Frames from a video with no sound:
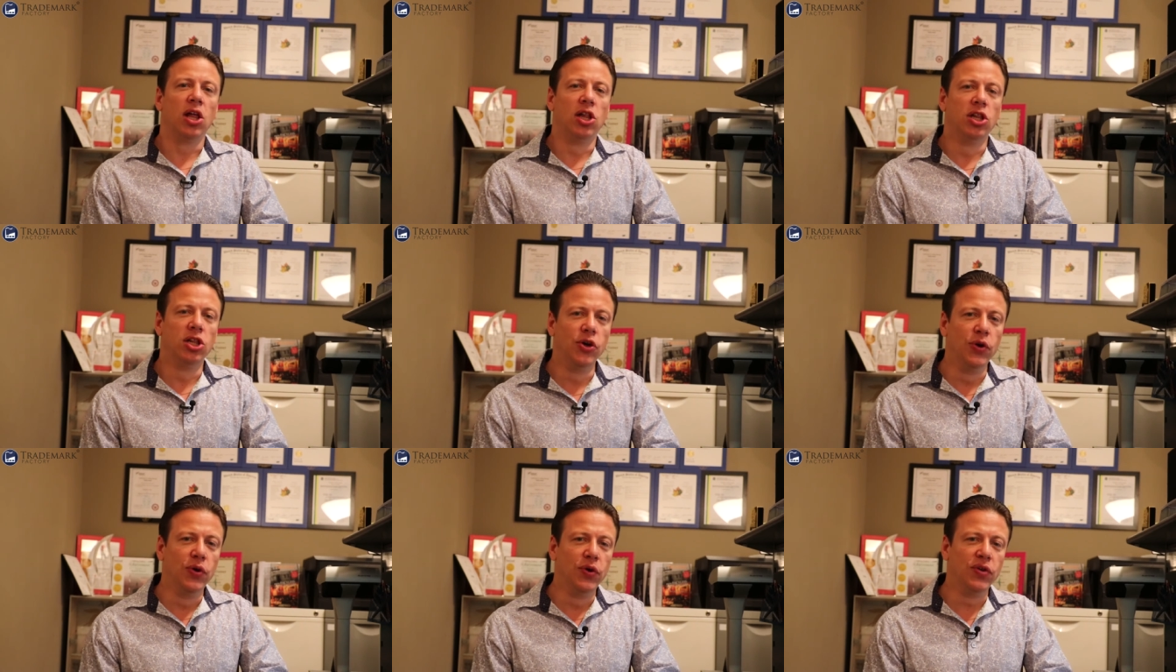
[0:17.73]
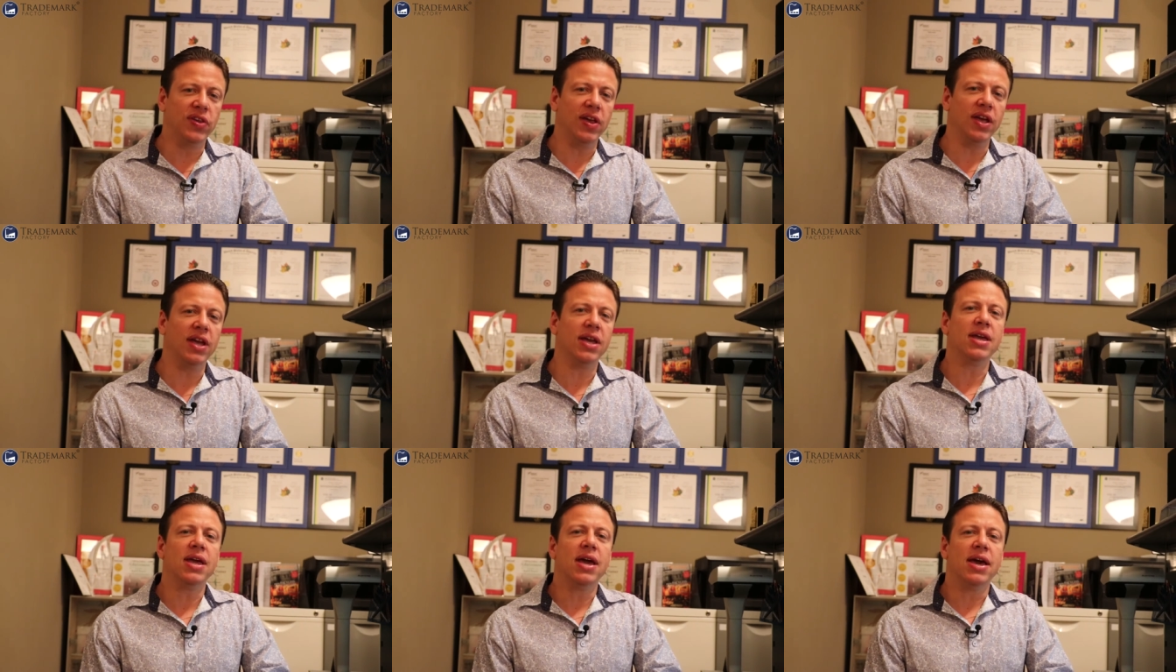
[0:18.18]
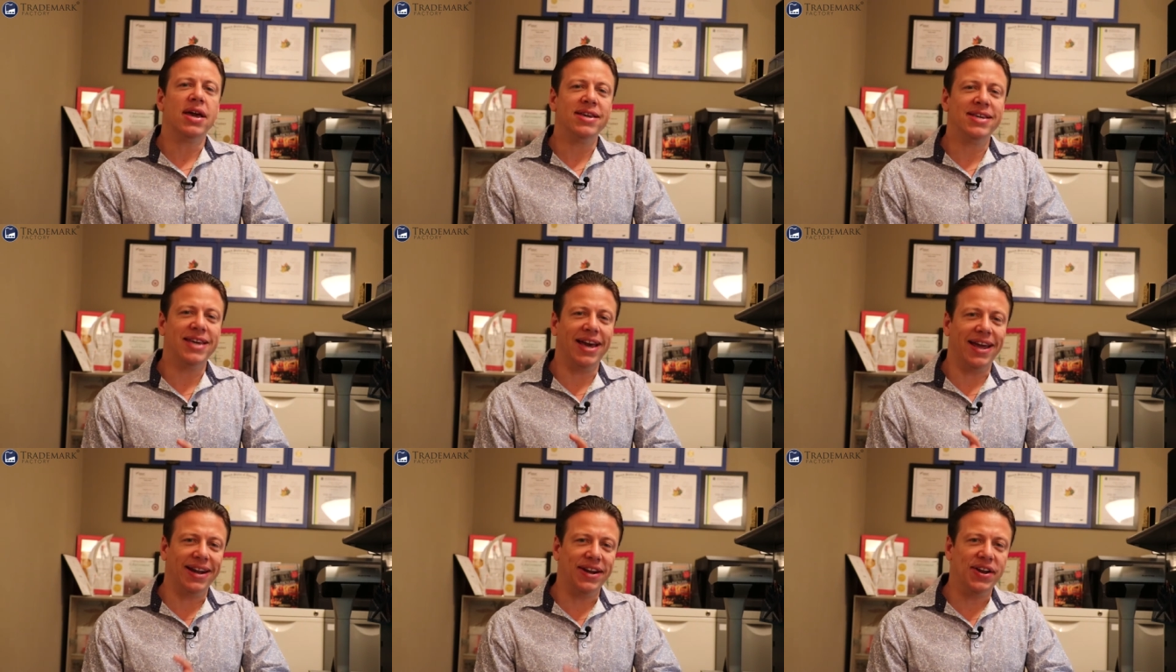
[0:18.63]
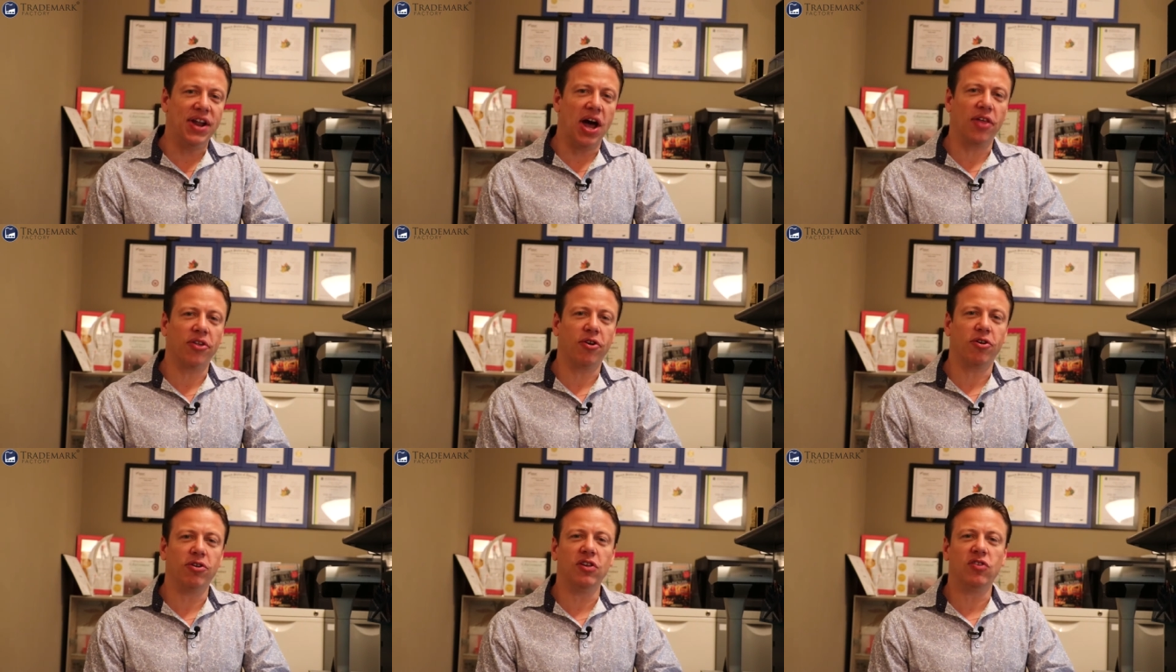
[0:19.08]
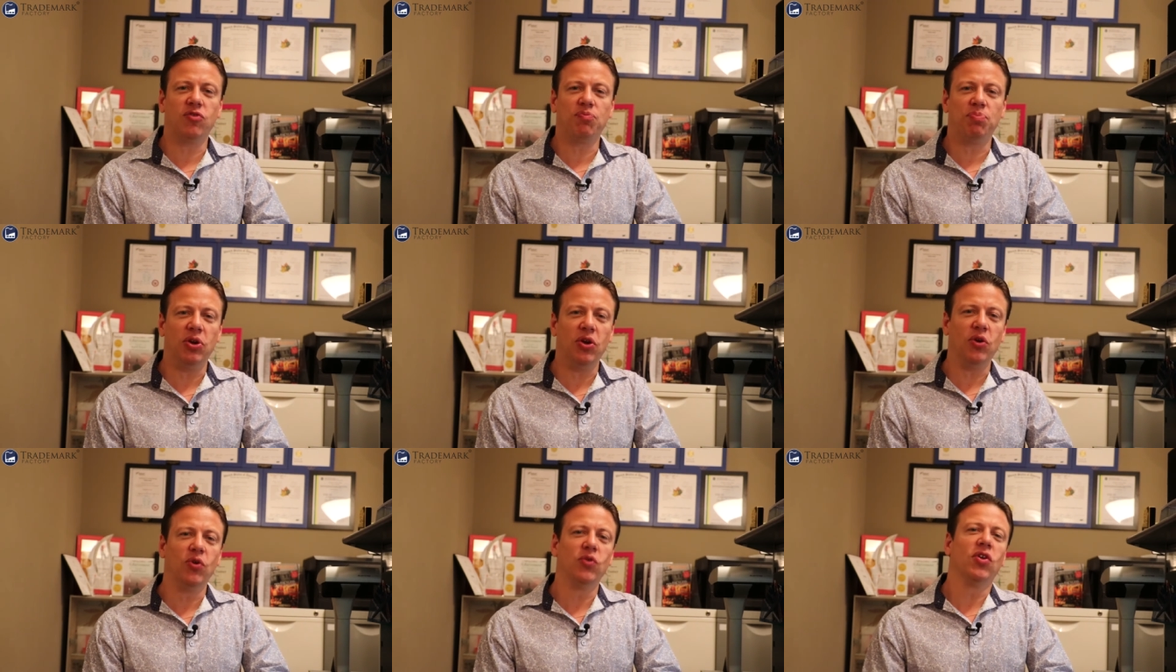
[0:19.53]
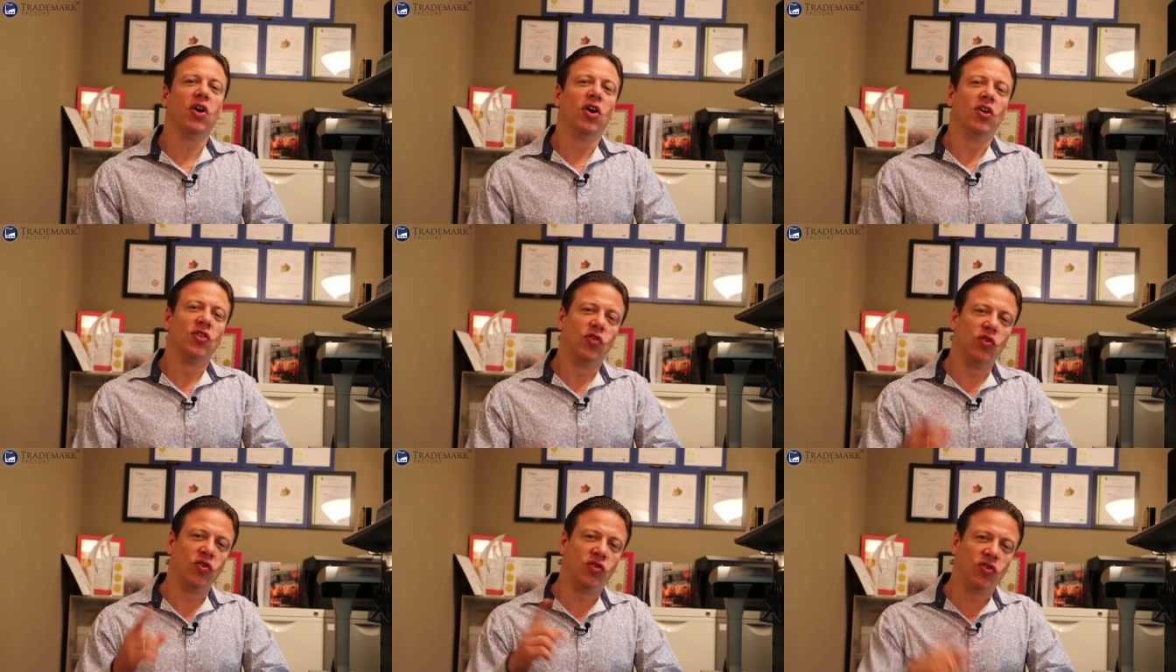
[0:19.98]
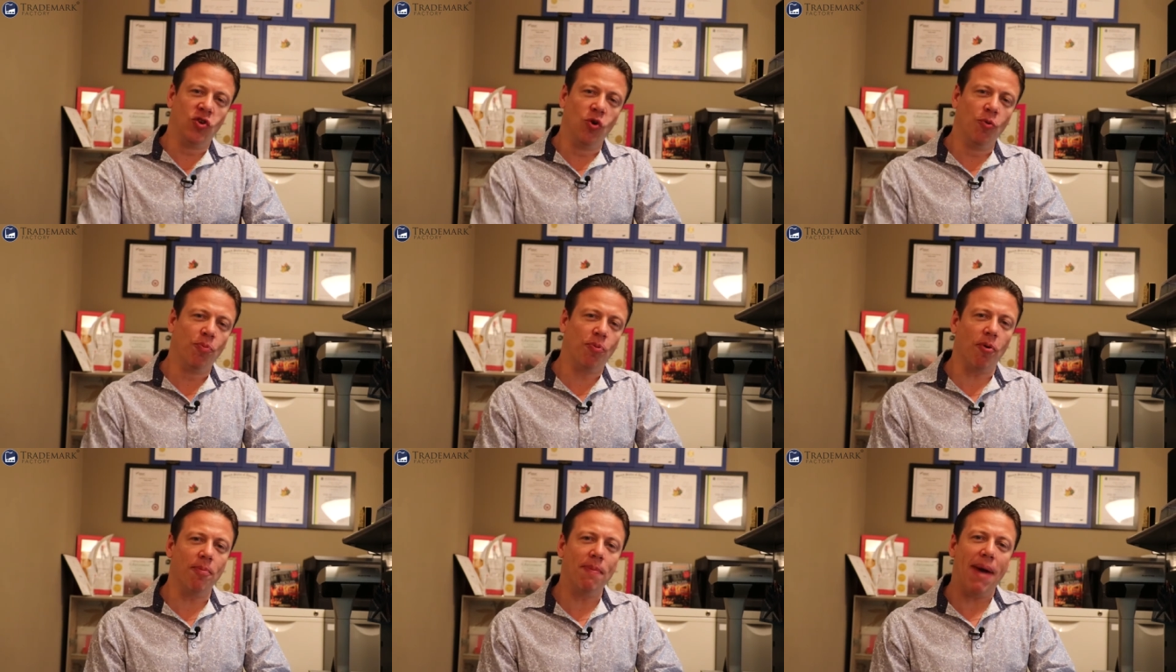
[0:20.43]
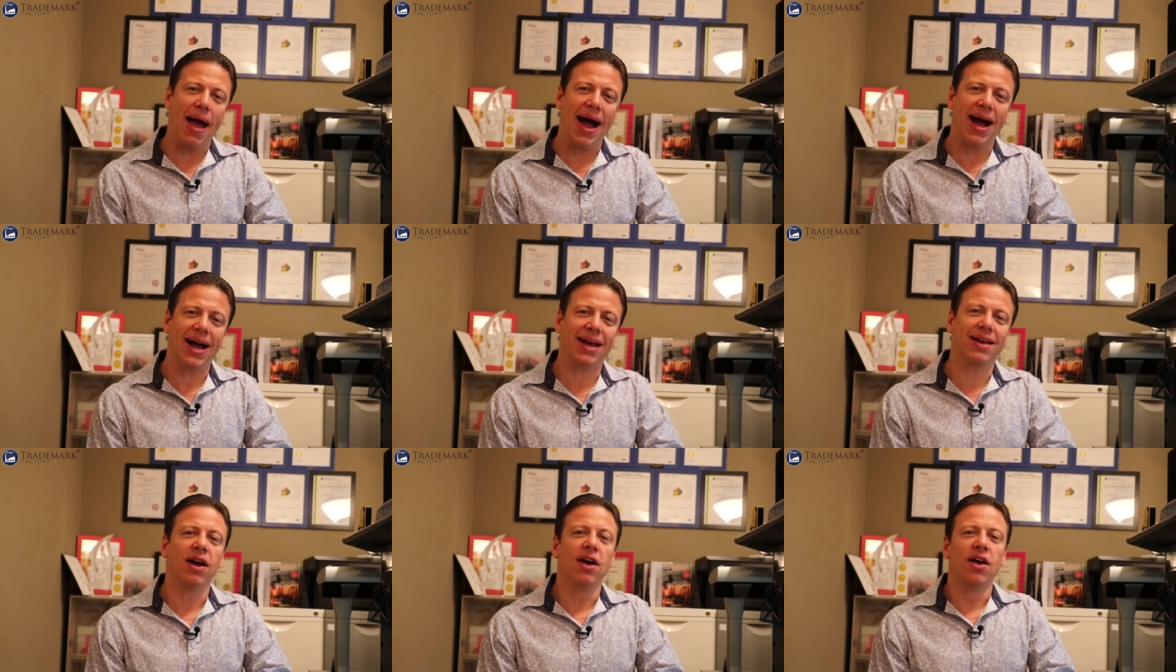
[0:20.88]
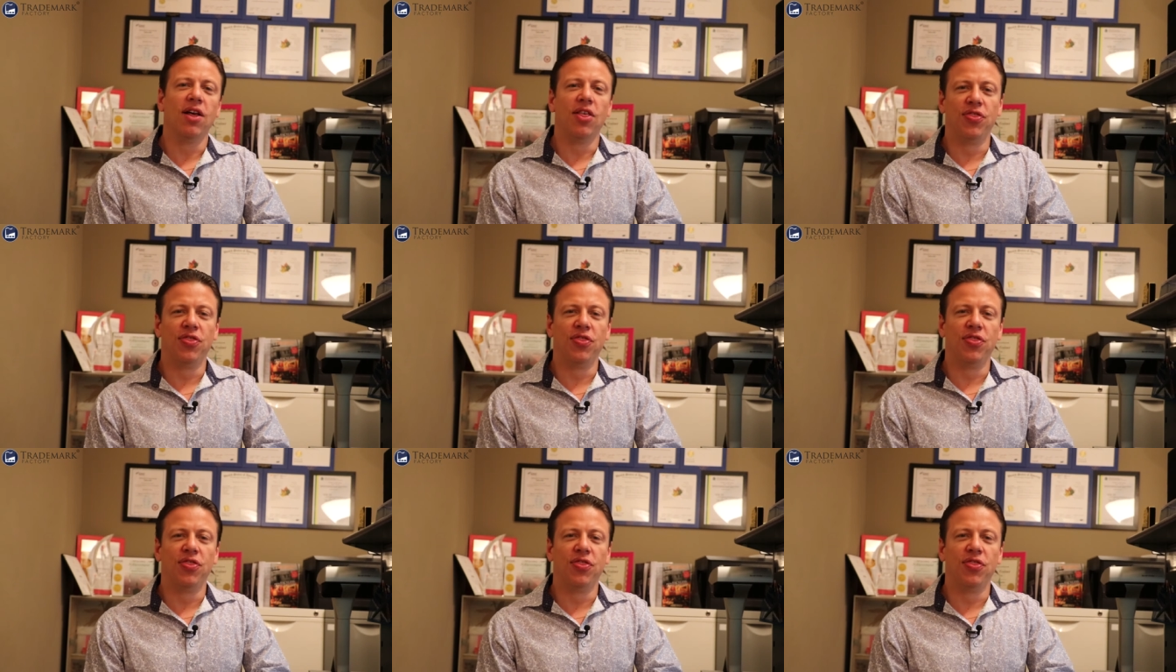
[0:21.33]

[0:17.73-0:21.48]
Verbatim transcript: losing yet another dispute to Supermac.